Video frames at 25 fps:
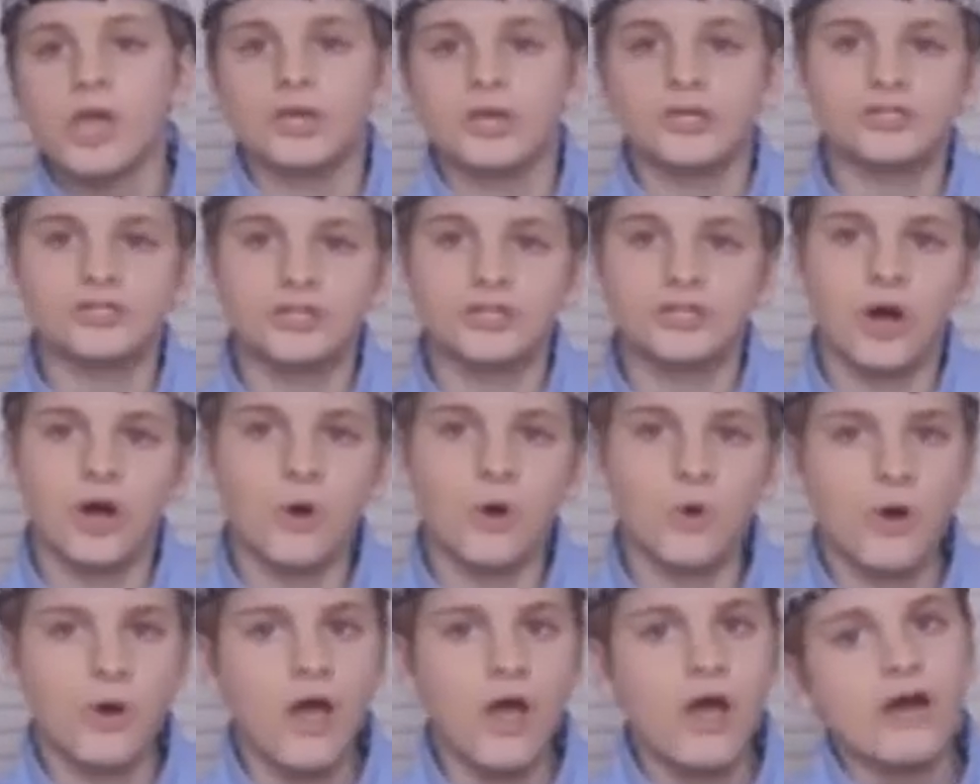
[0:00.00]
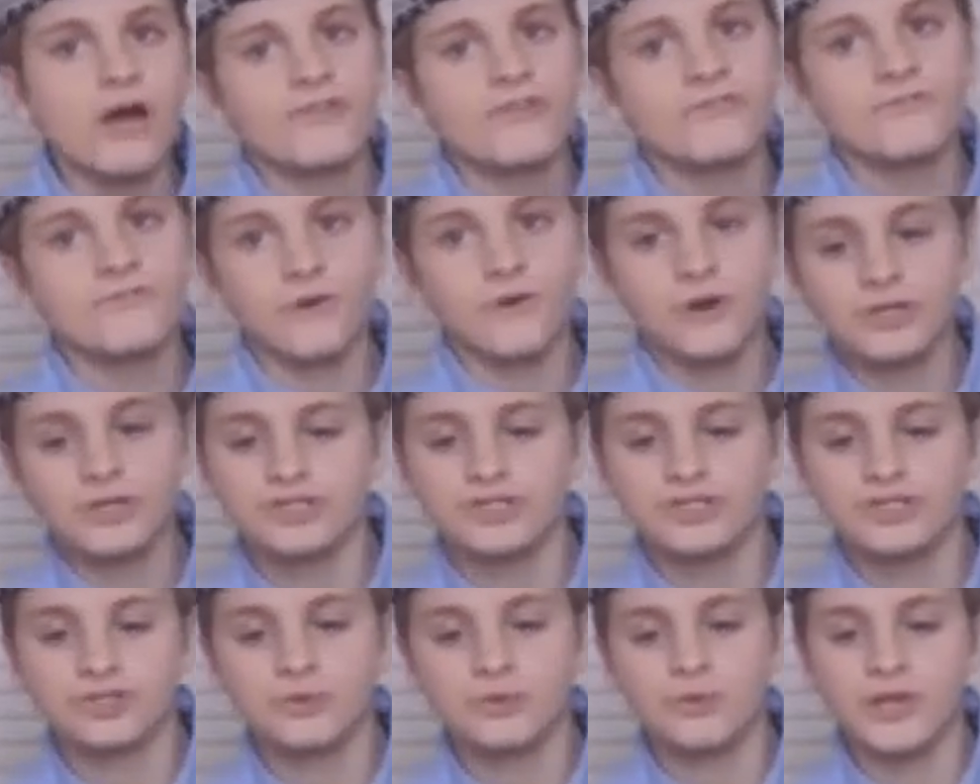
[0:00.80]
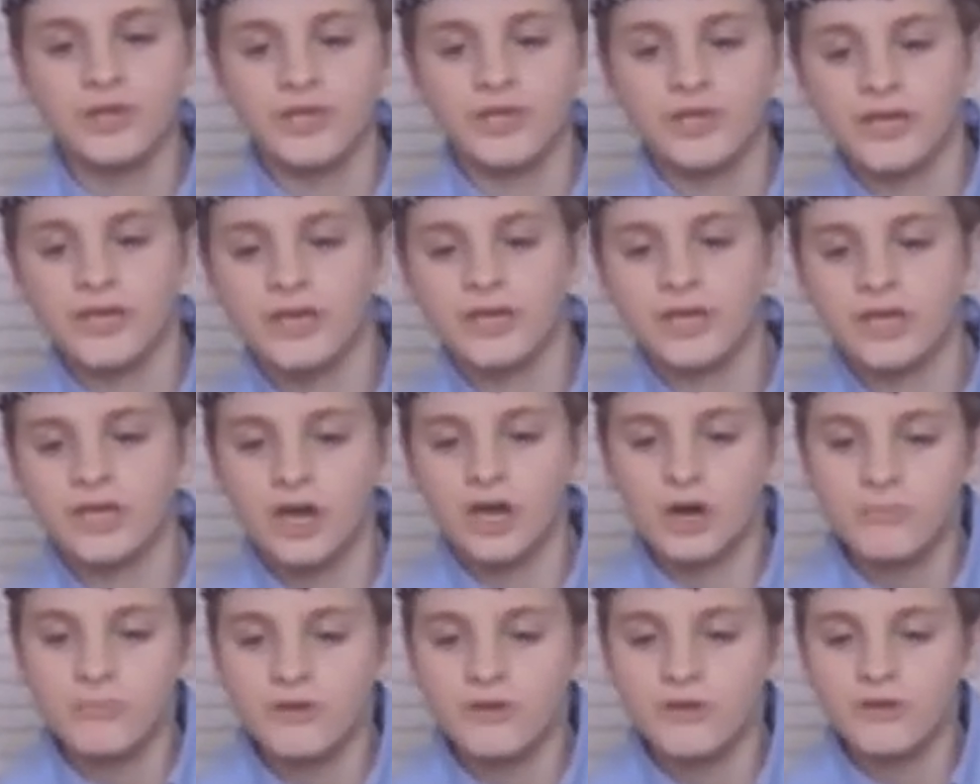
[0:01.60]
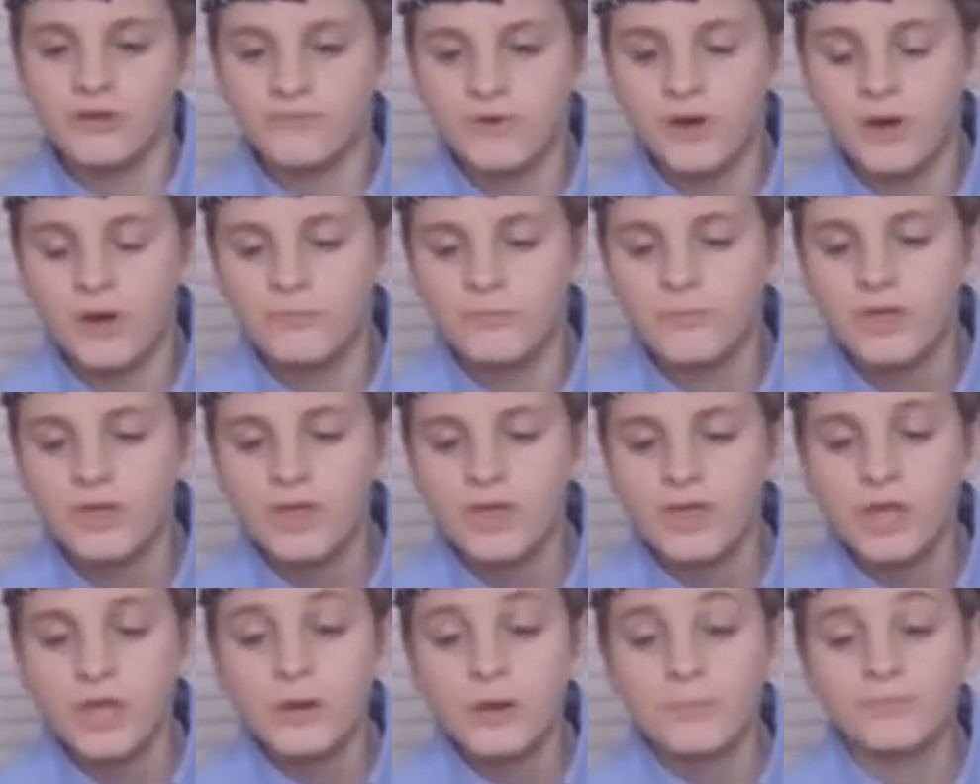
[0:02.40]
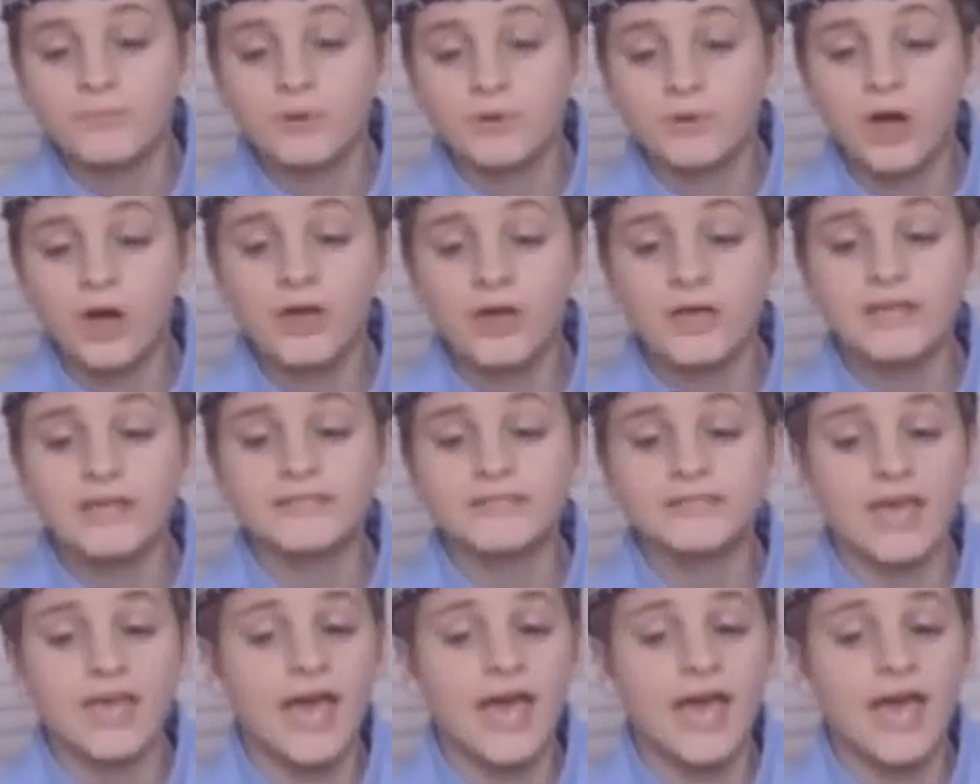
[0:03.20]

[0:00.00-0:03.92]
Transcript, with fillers: so First tweet coming from Bruh It's